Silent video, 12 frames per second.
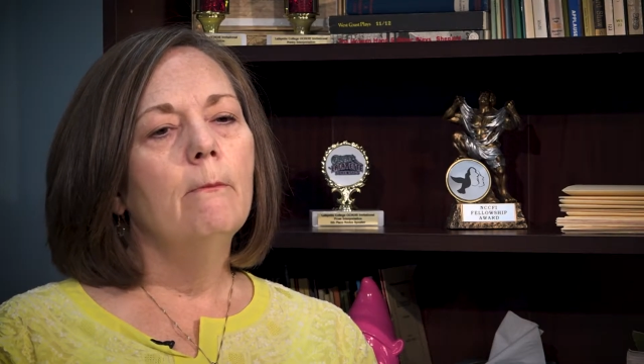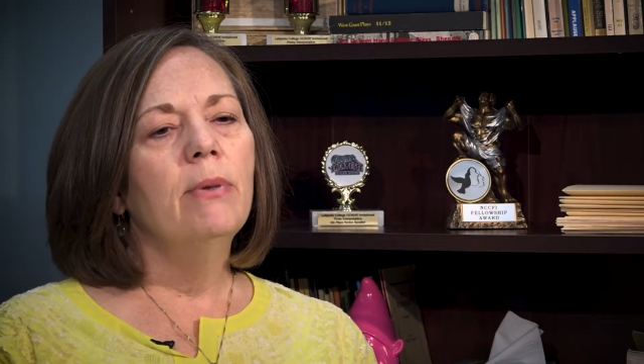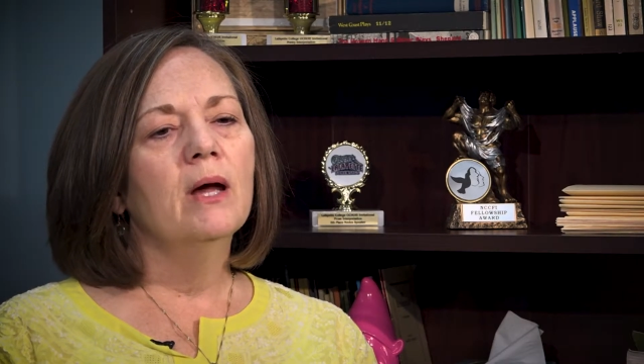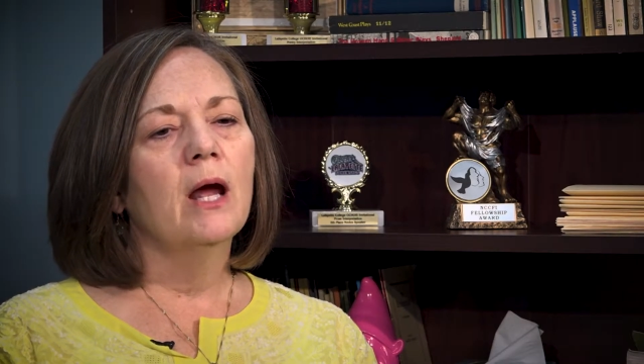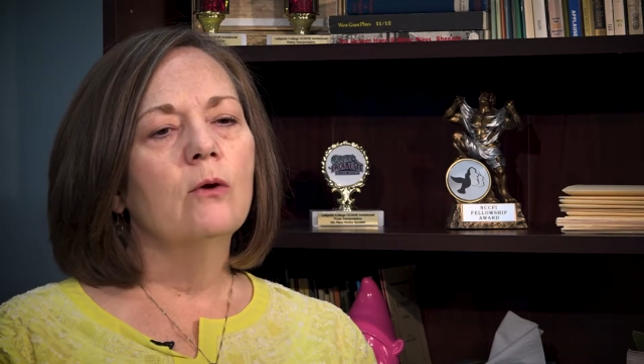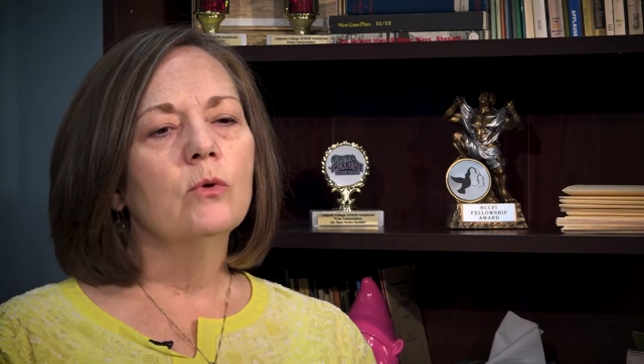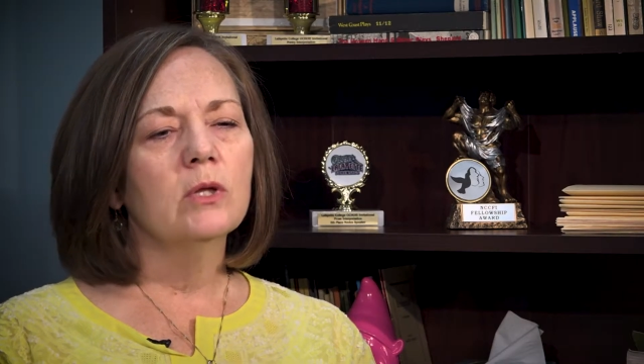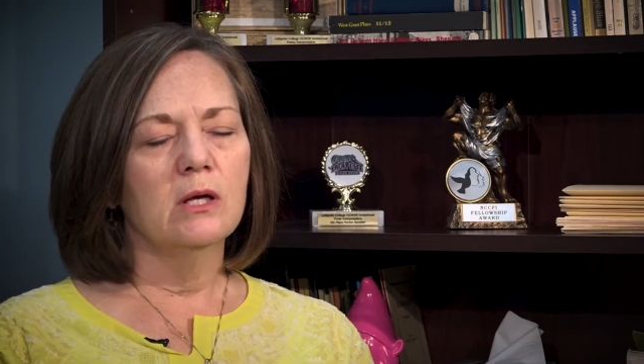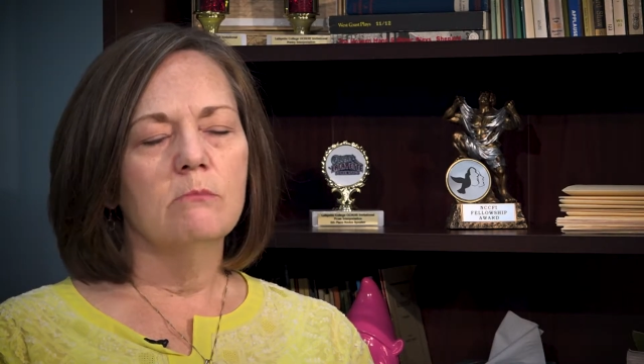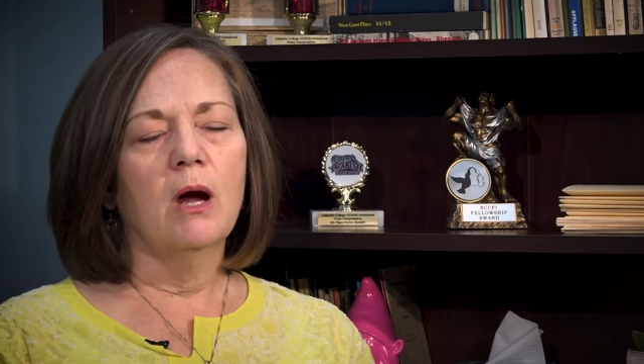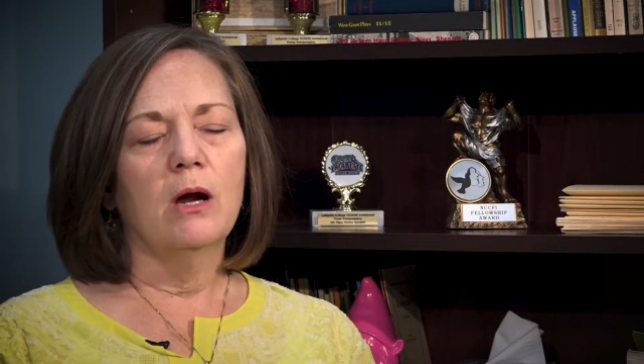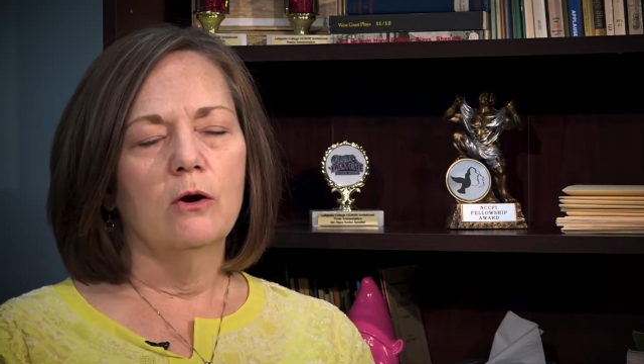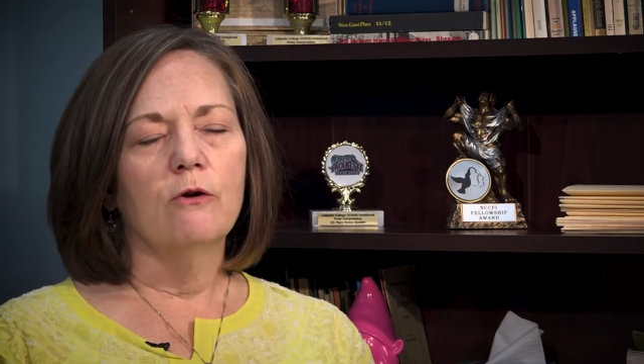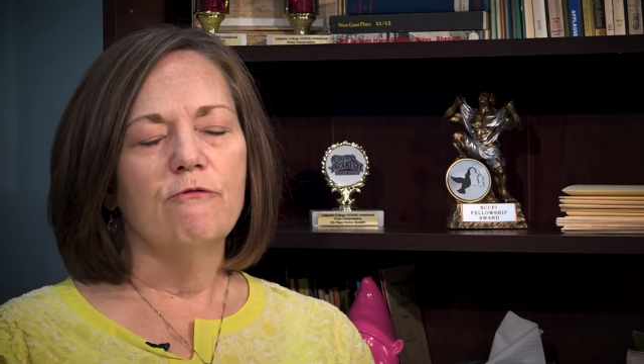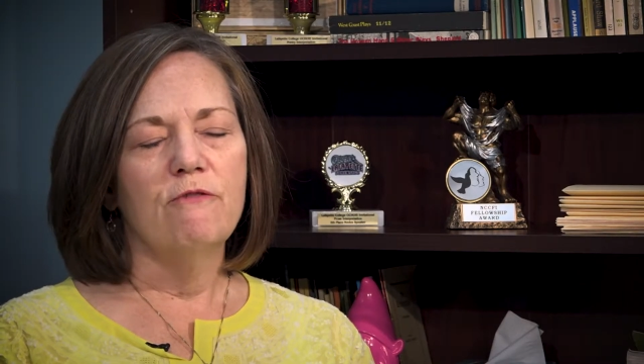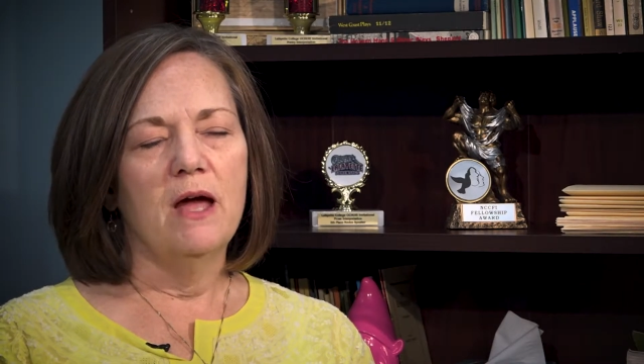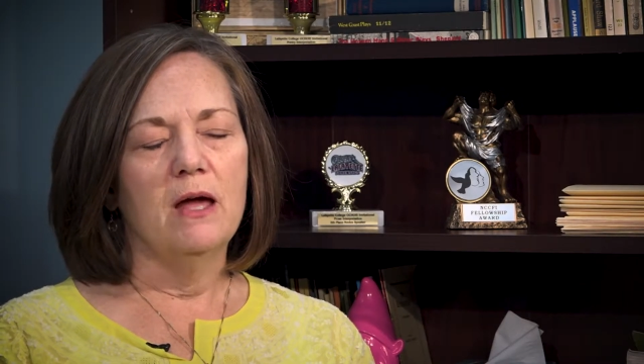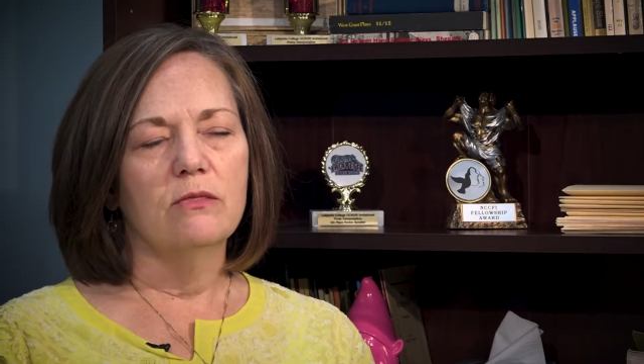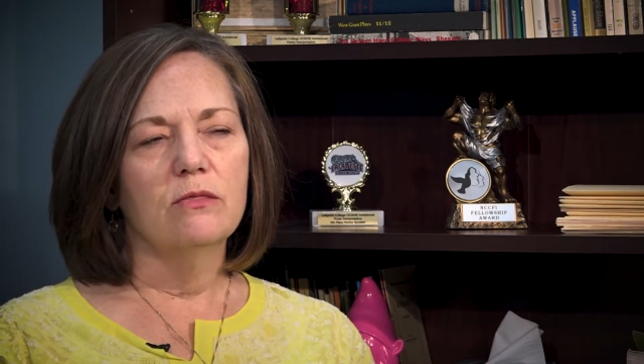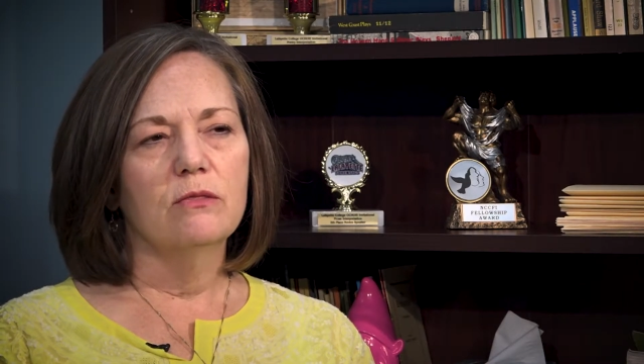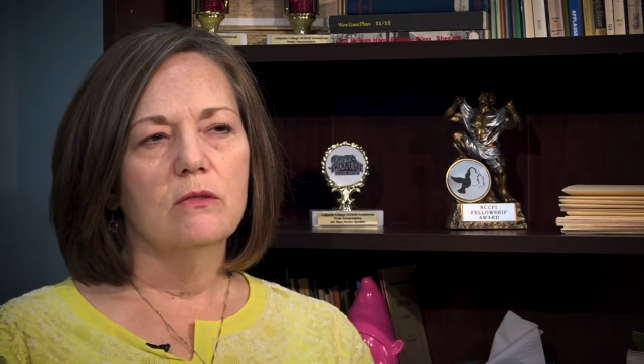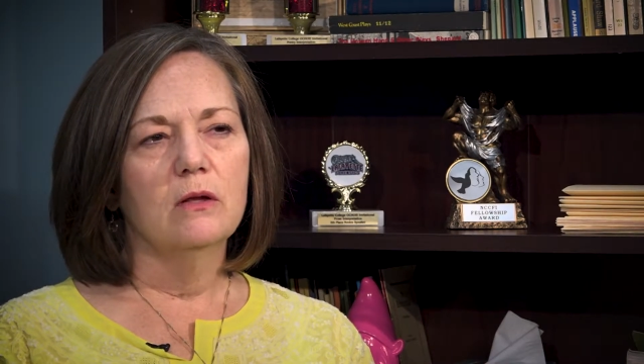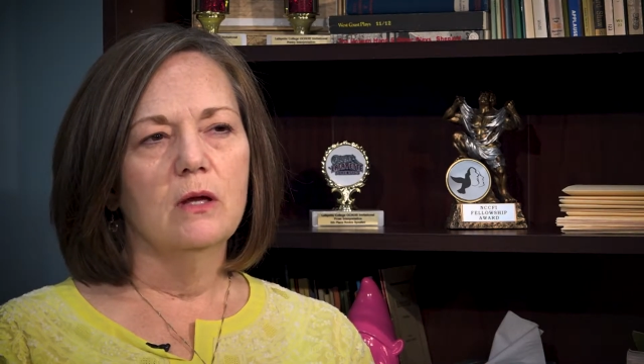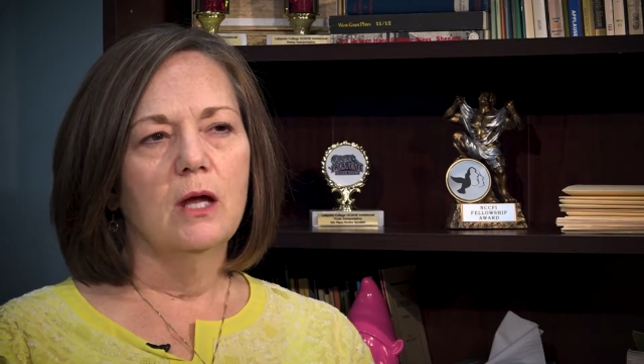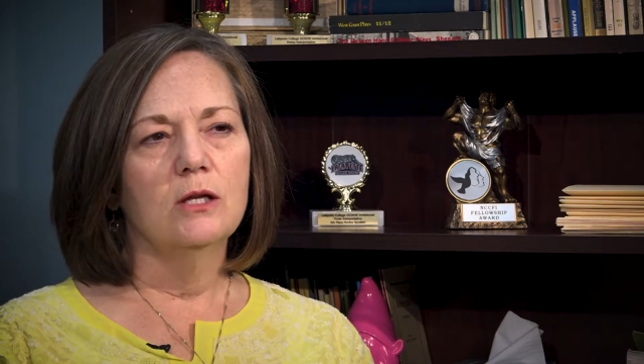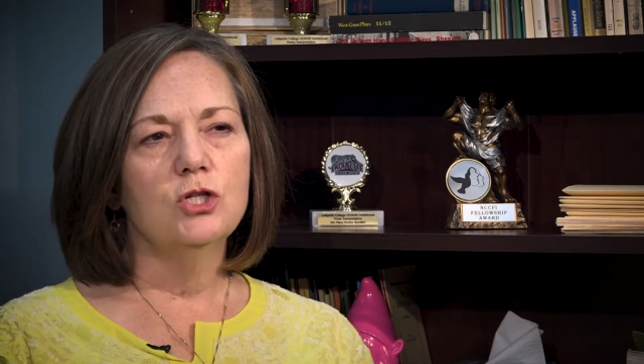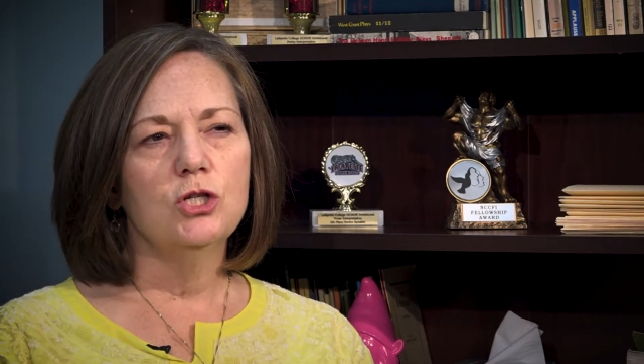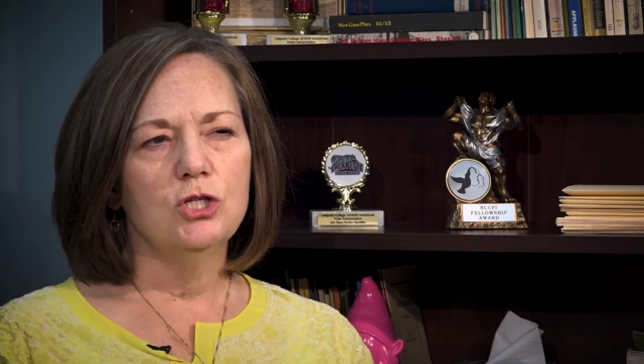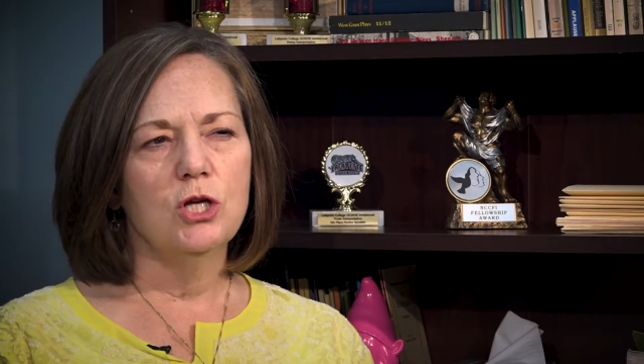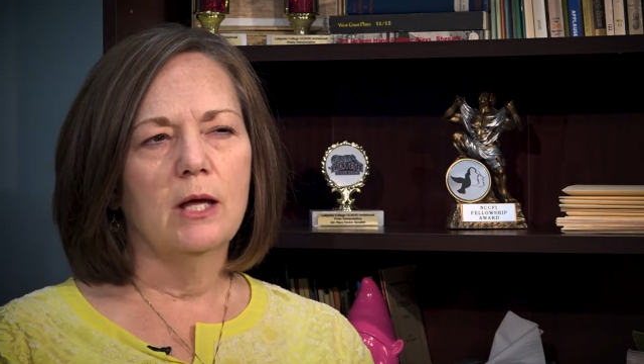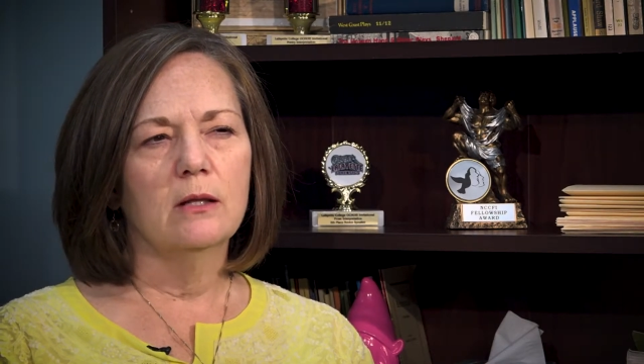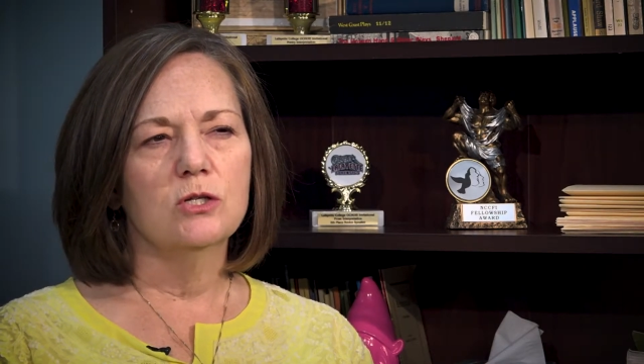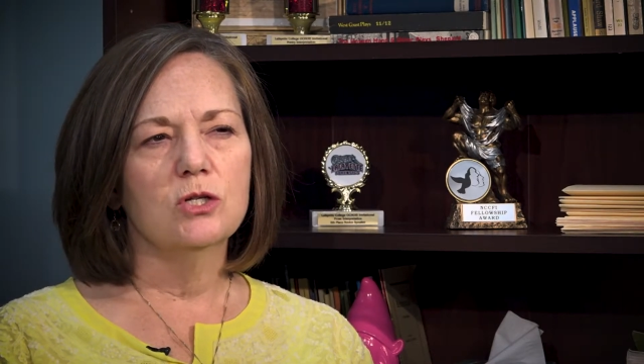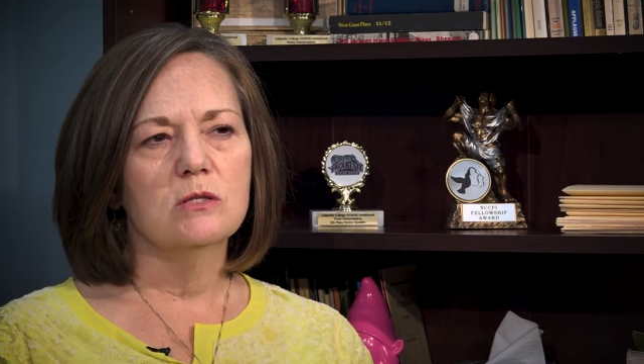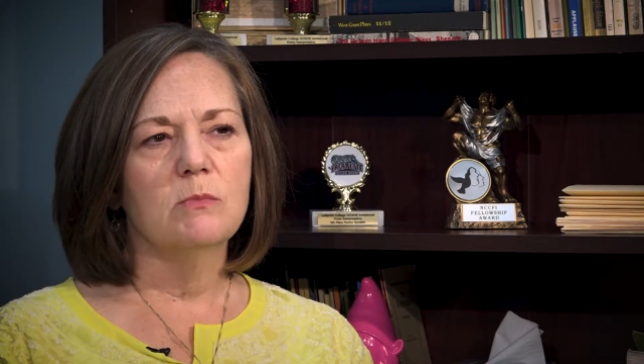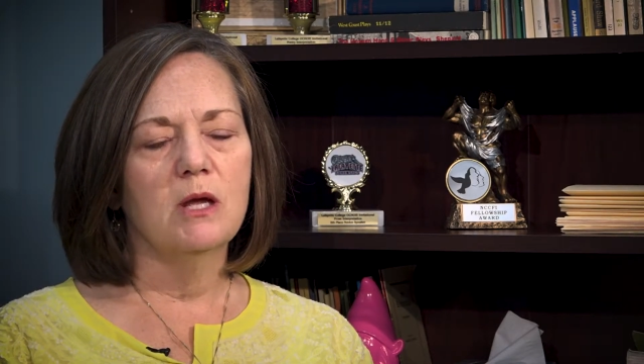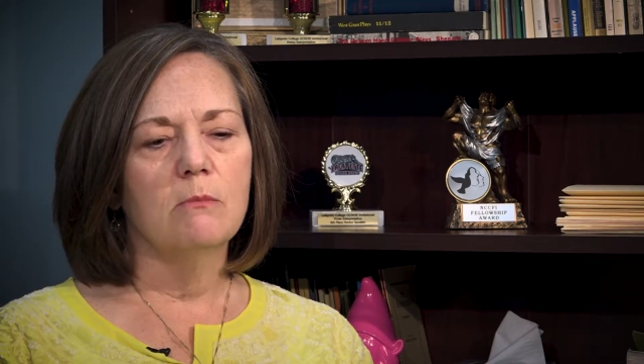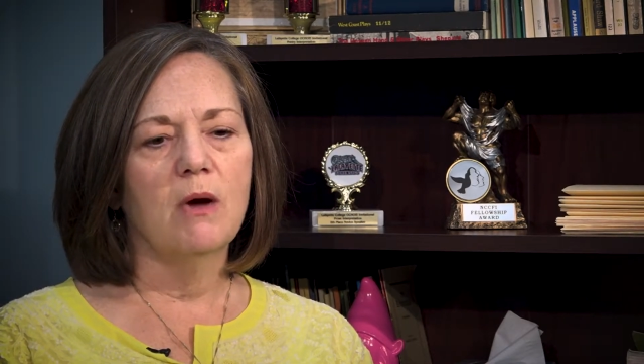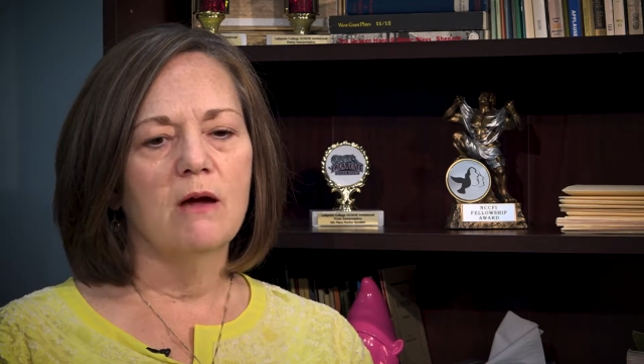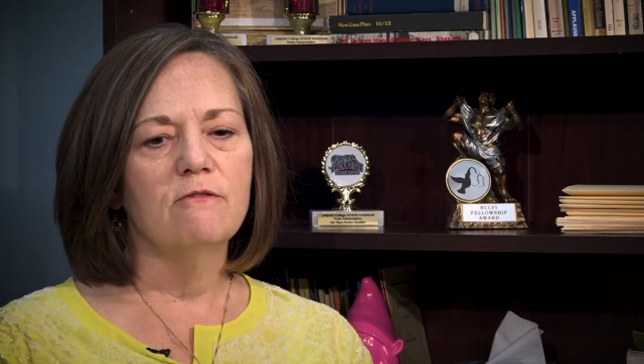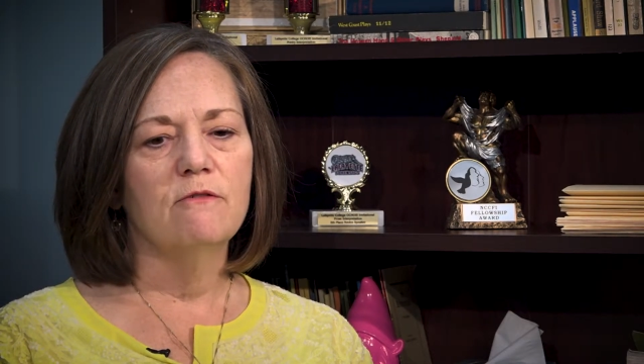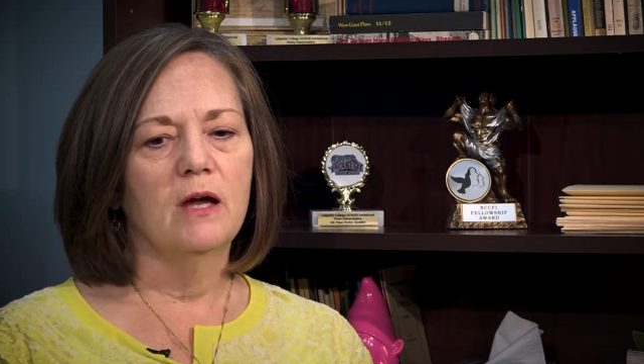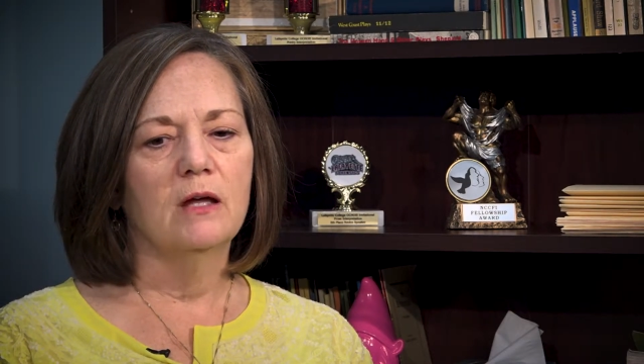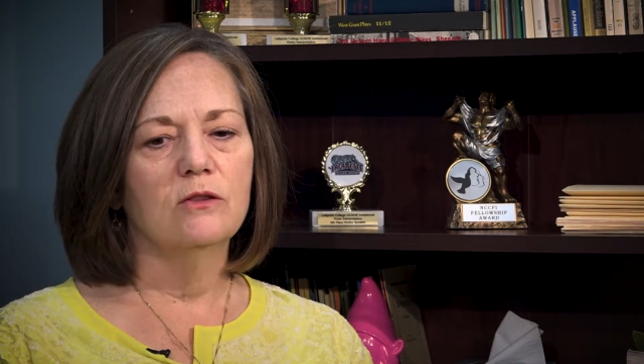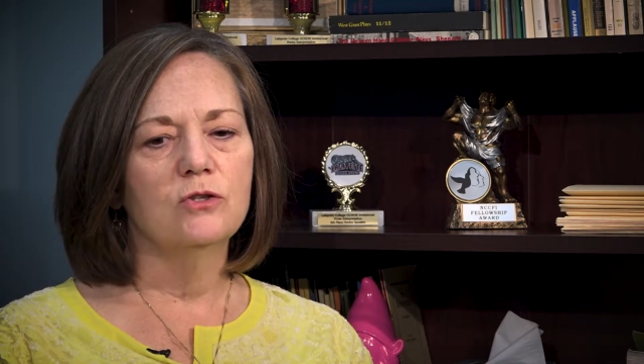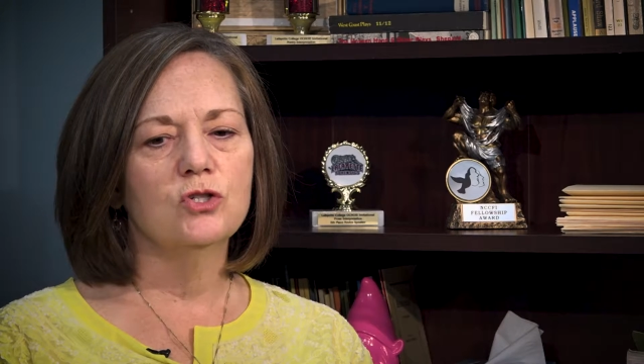But I really admire her faith, and she challenges me in my faith,